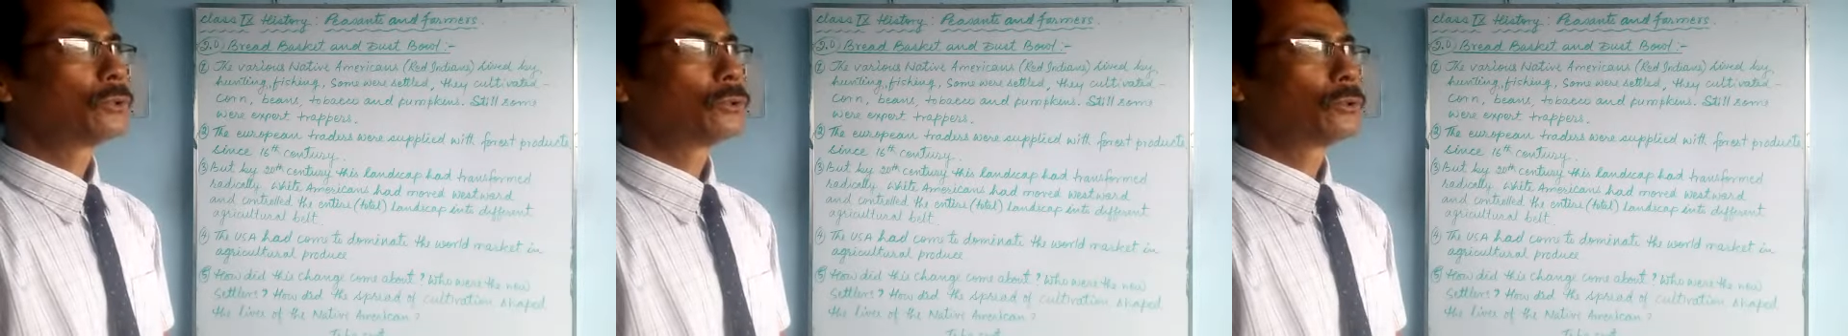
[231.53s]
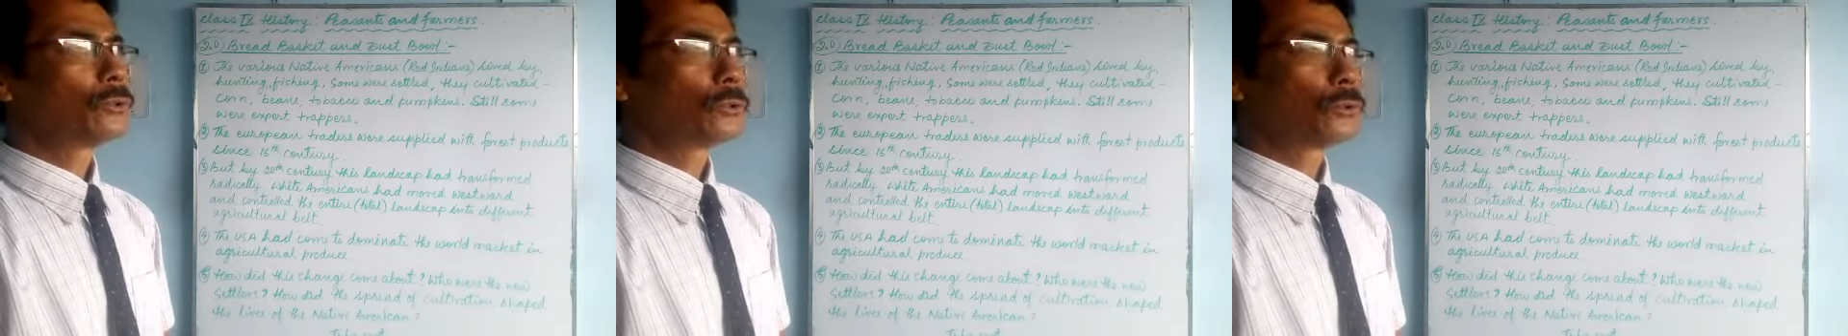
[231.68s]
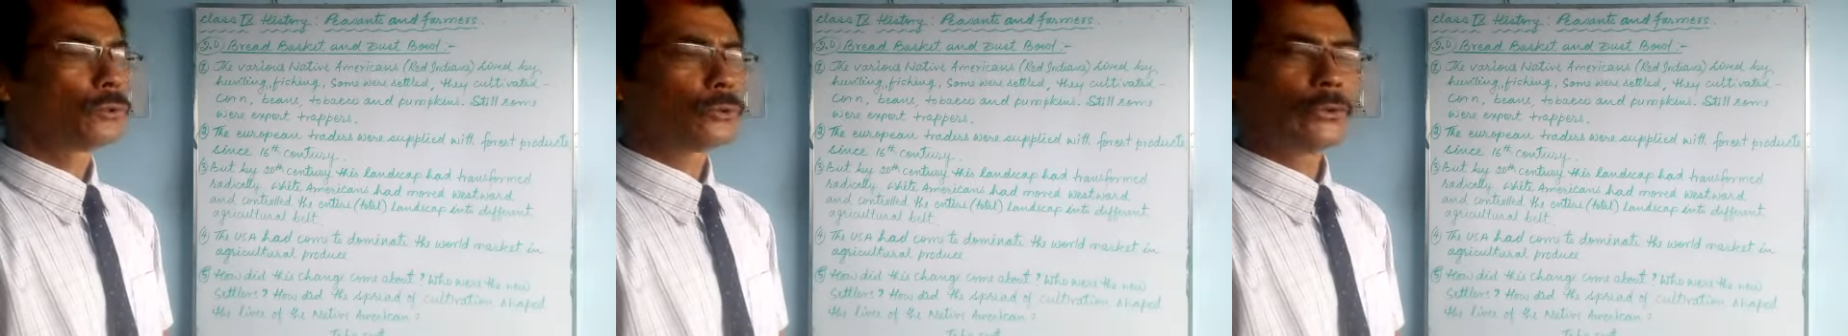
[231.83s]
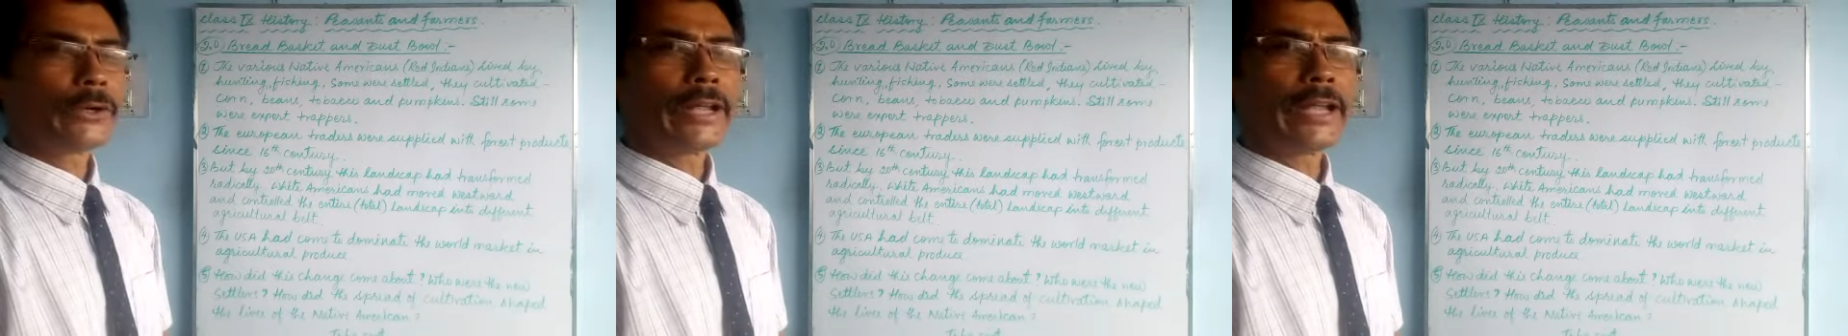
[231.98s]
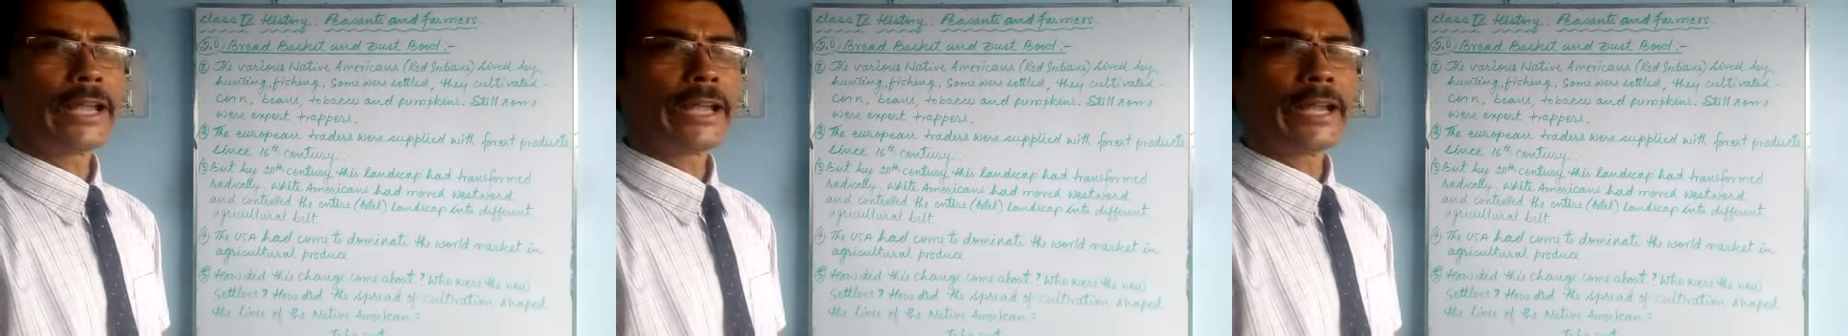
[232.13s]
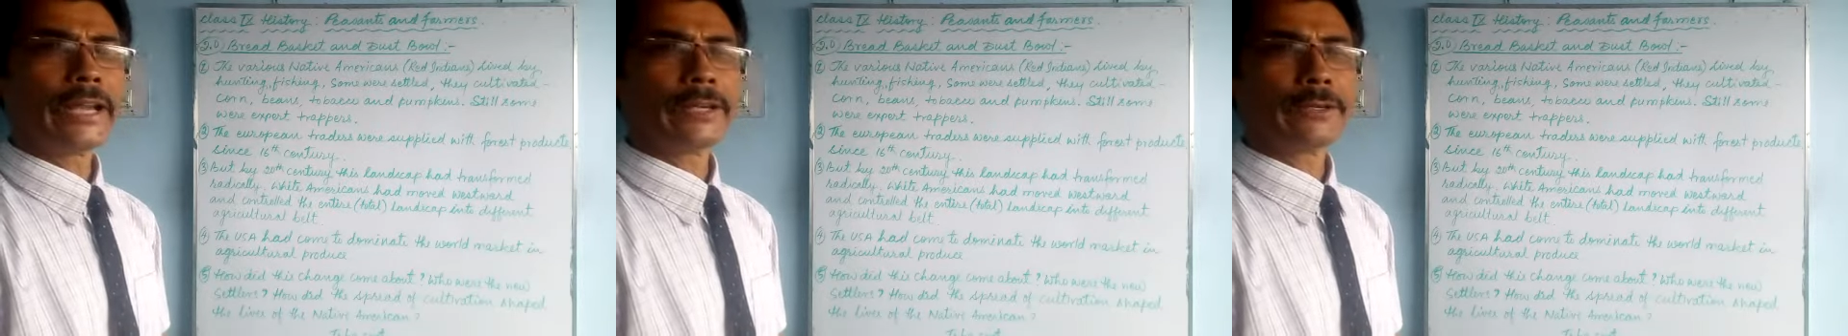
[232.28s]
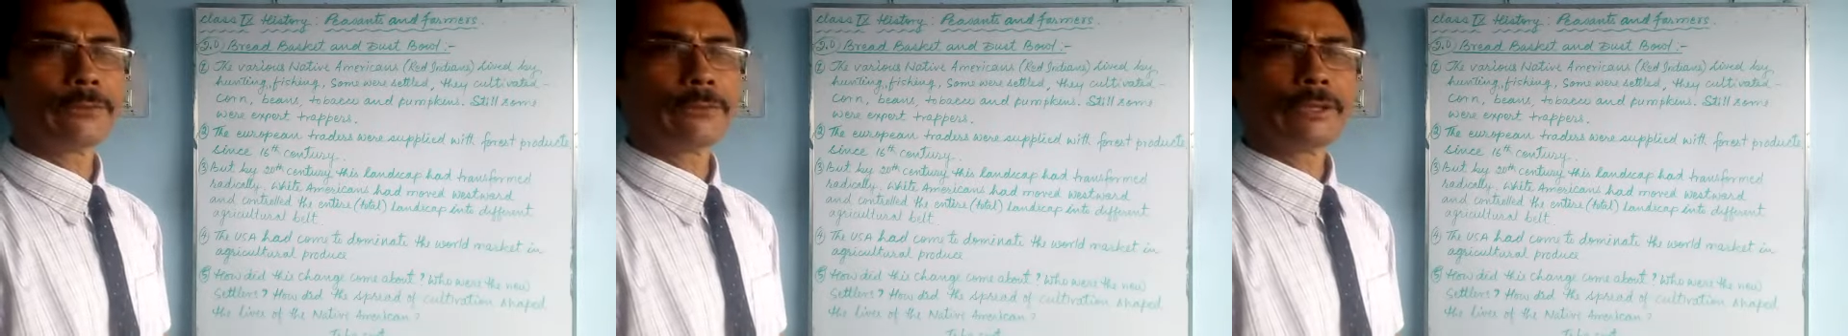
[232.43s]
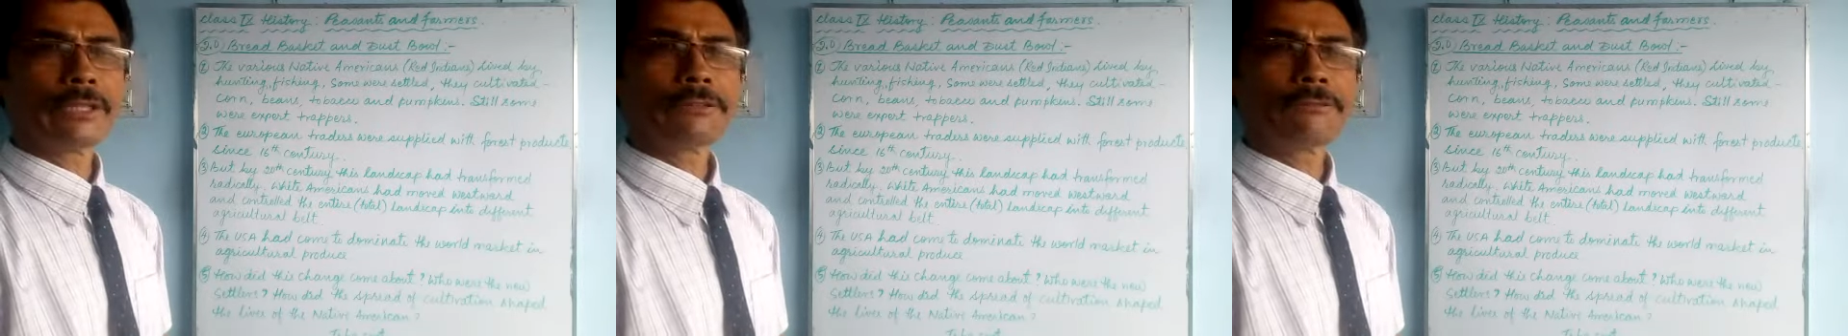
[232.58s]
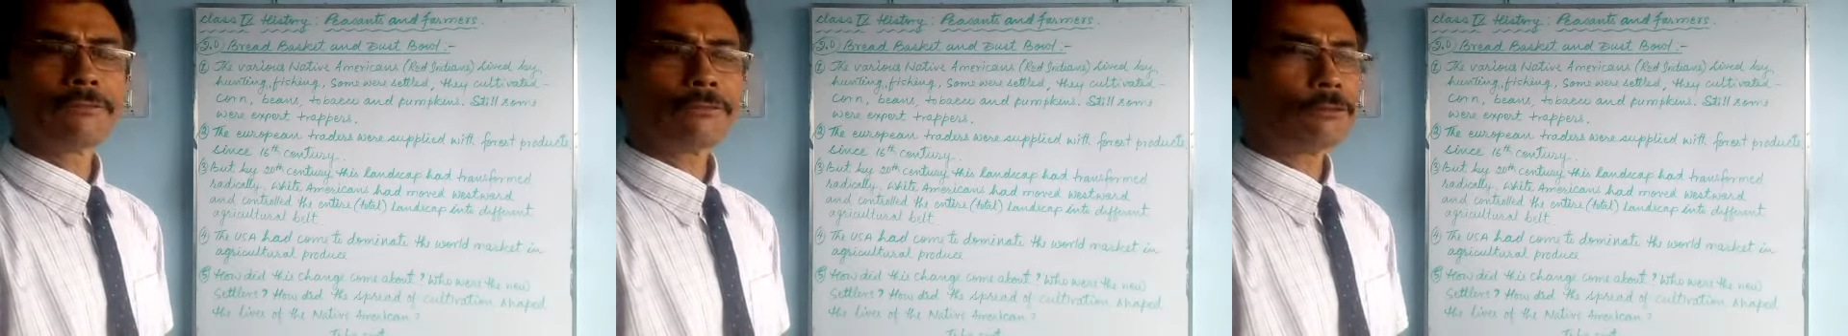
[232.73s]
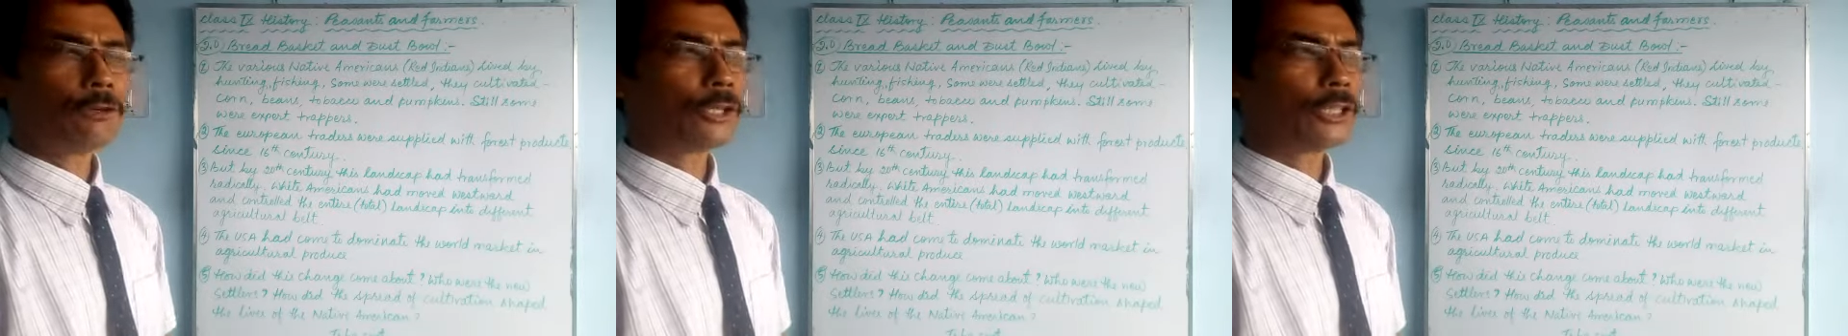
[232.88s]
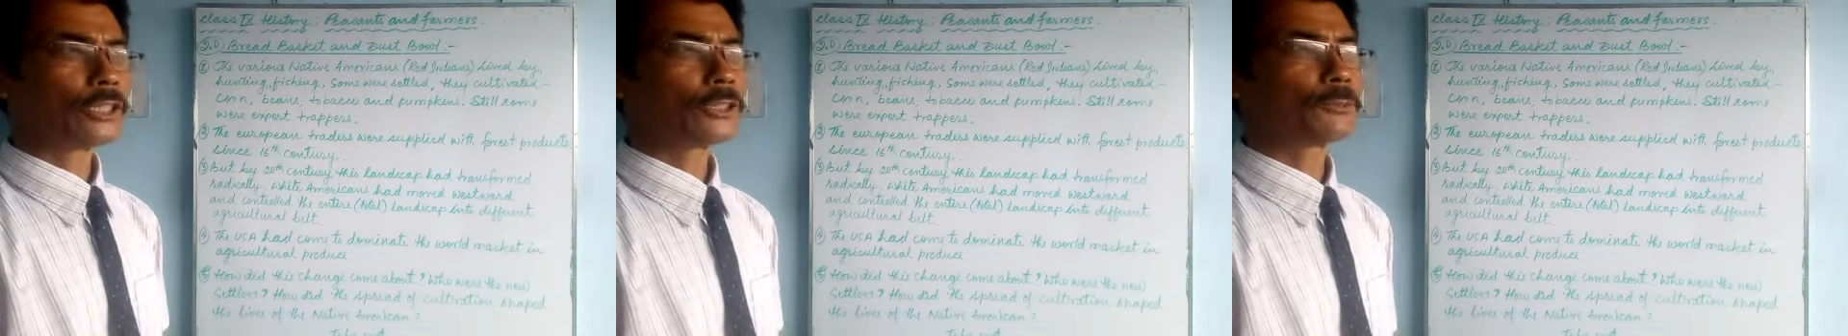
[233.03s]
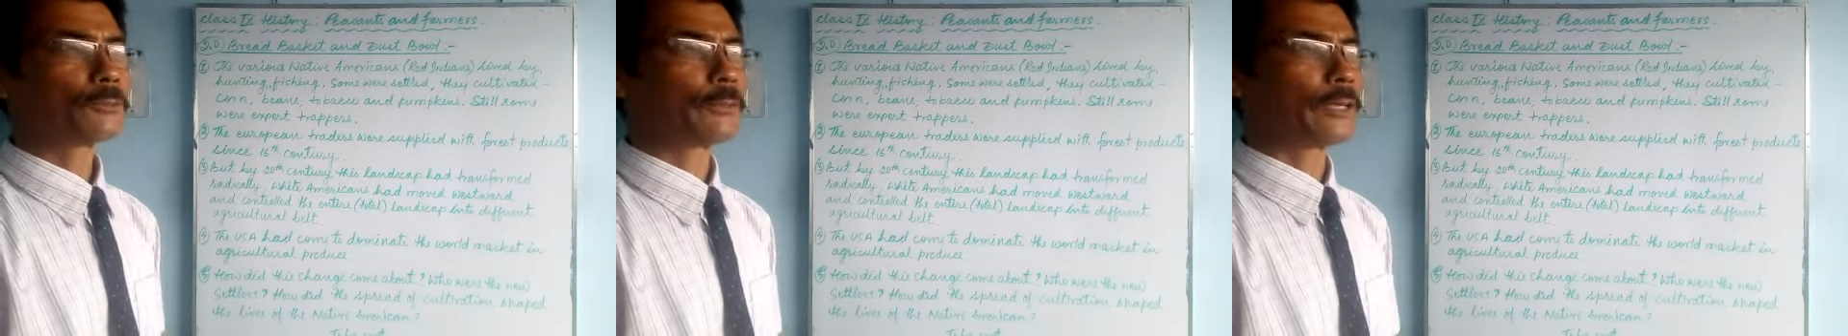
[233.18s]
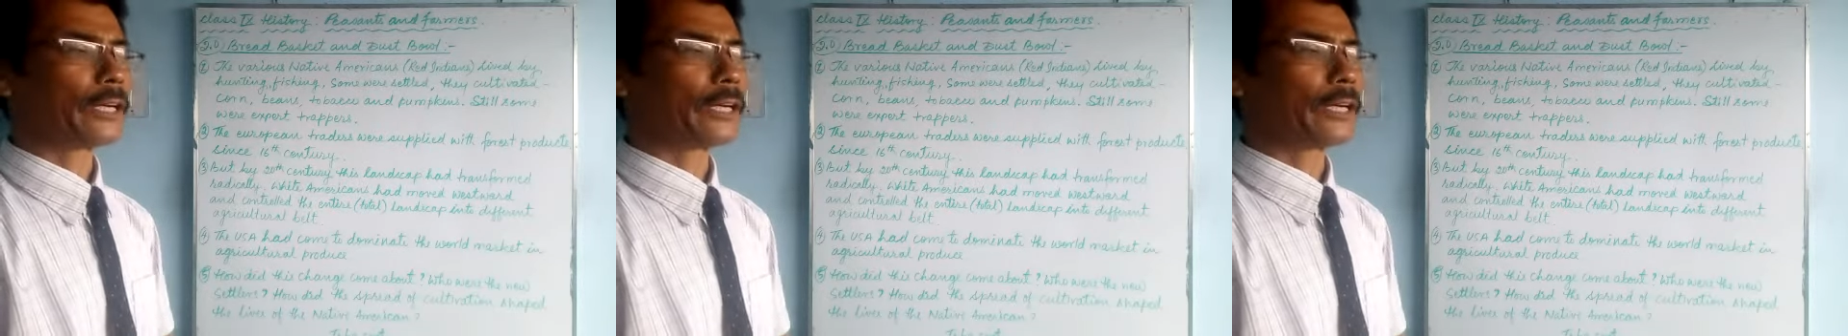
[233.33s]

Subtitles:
to trade with forest